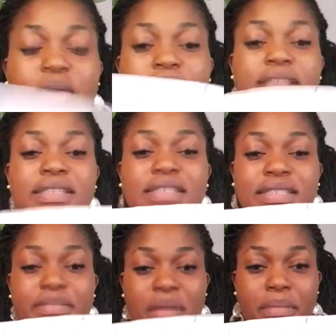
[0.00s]
is the
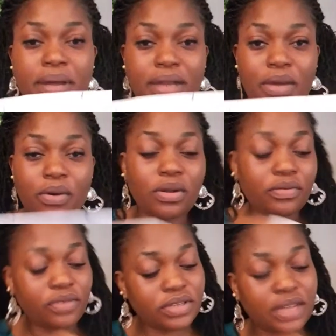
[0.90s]
paper now. All of us
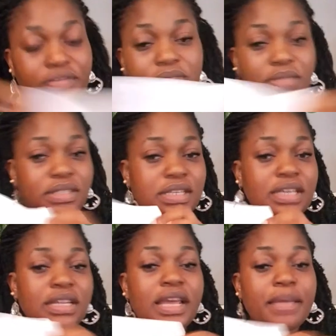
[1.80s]
have been seeing
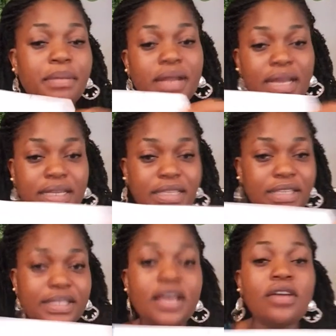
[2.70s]
a paper like this
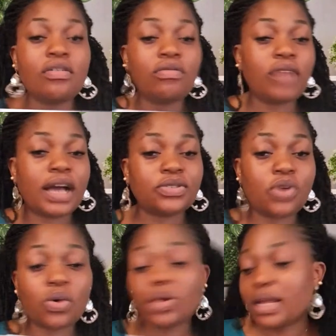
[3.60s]
as Google
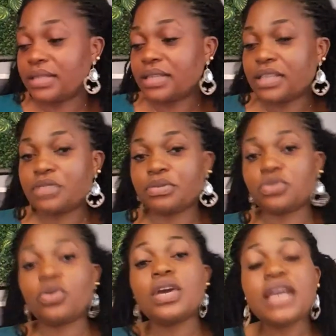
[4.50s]
has sent me. So
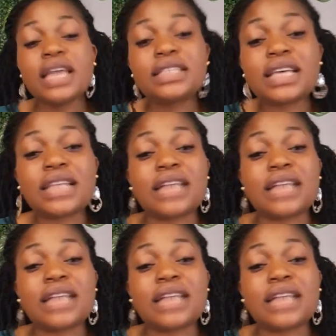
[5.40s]
it said that